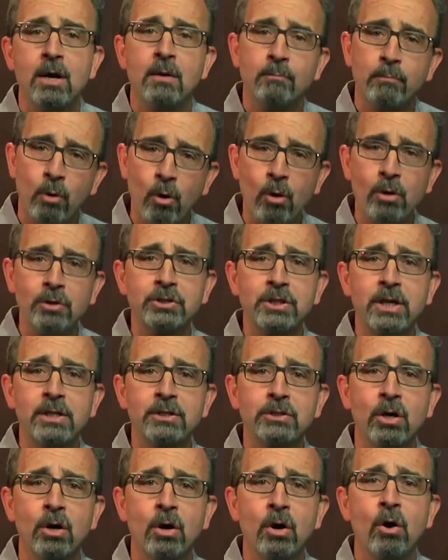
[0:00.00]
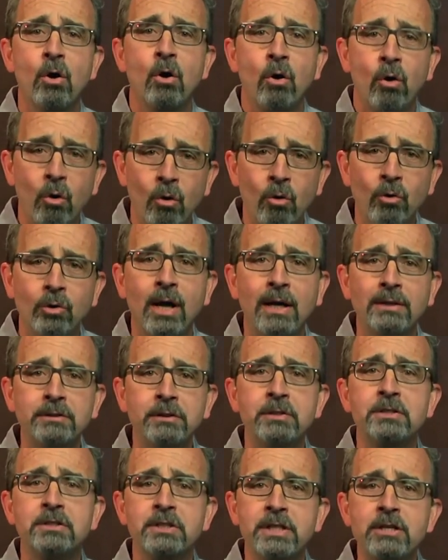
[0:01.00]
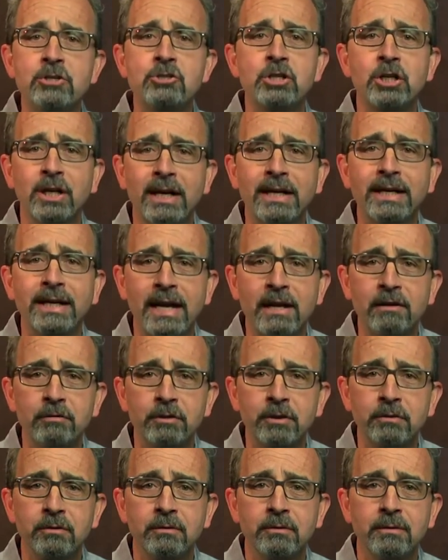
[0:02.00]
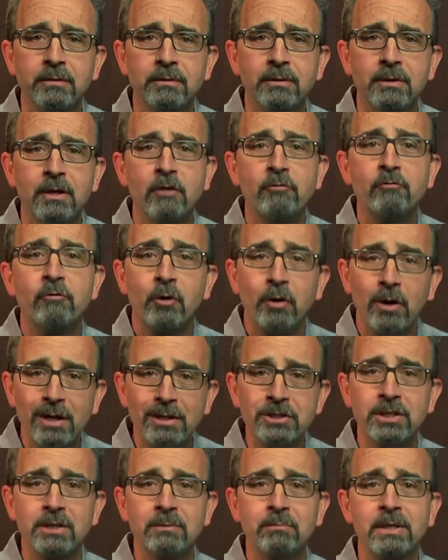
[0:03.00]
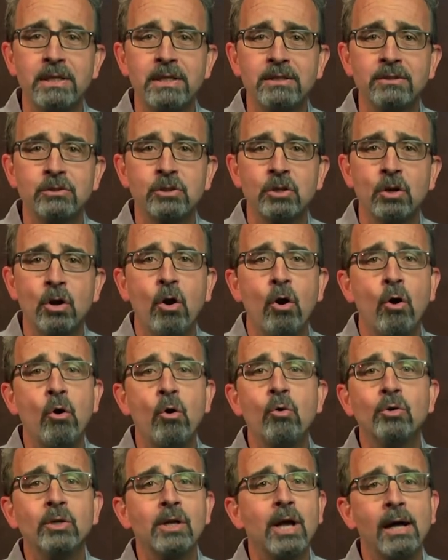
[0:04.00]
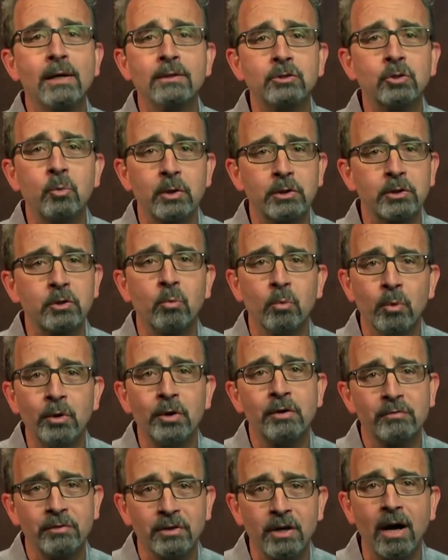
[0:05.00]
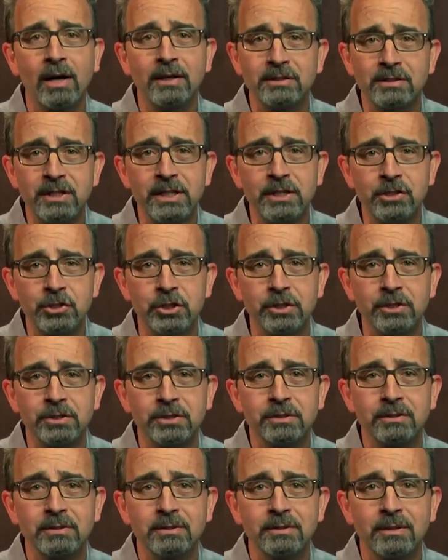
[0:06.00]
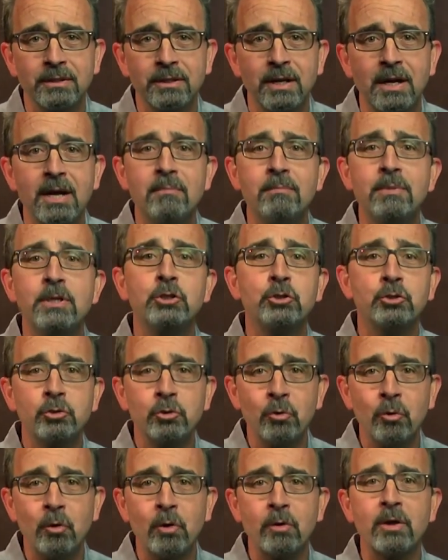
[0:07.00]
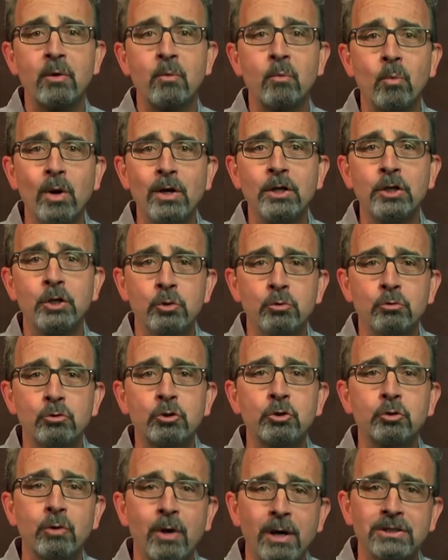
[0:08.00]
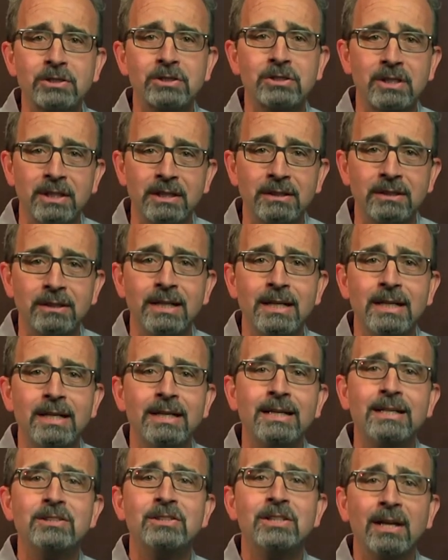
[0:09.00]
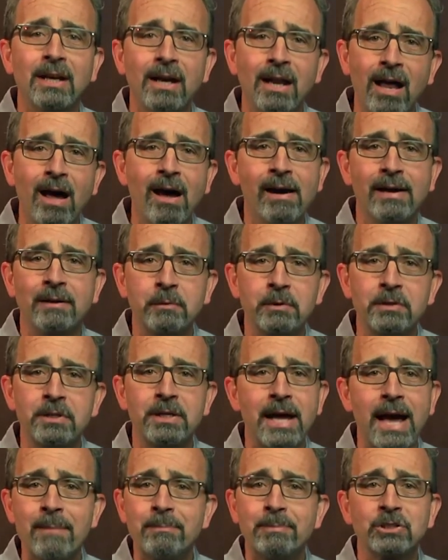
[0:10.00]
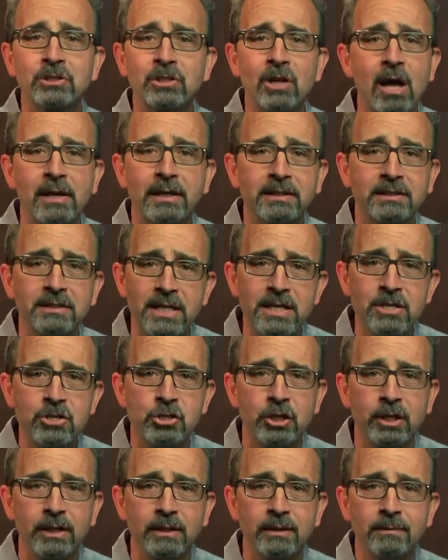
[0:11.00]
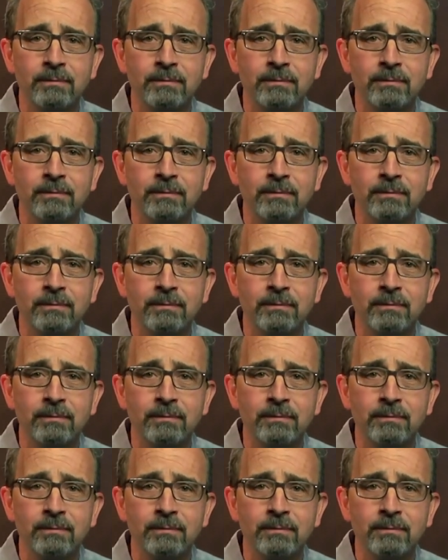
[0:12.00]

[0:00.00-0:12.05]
Paul says, hold on to the teaching I gave you. For us it means, hold on to what the Word of God teaches. Be sure that what you trust in is in line with the apostolic teaching.